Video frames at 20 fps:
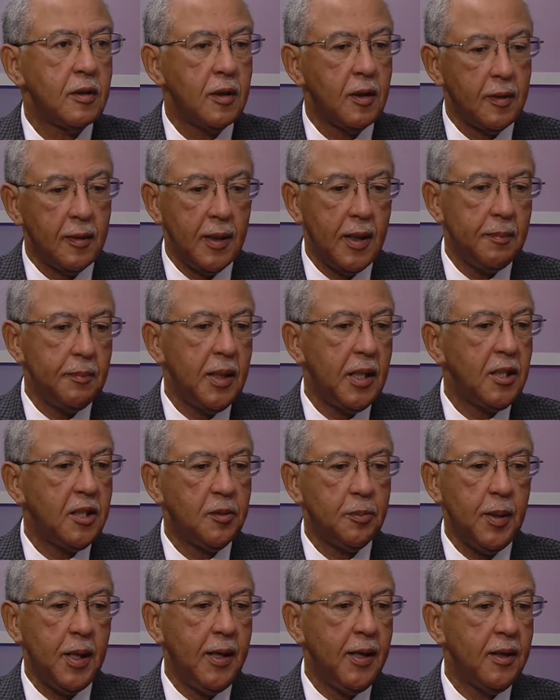that may
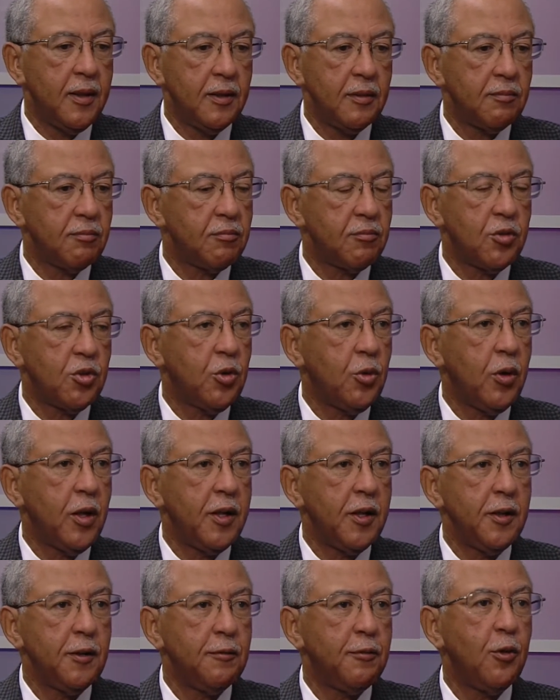span
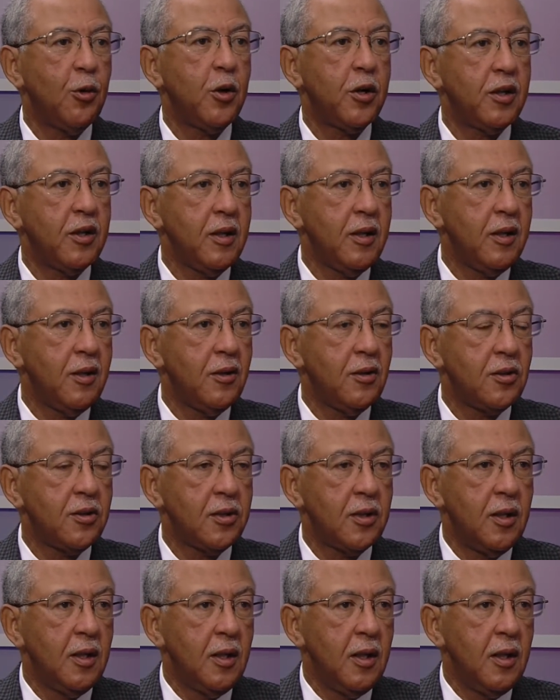20 to 40 years,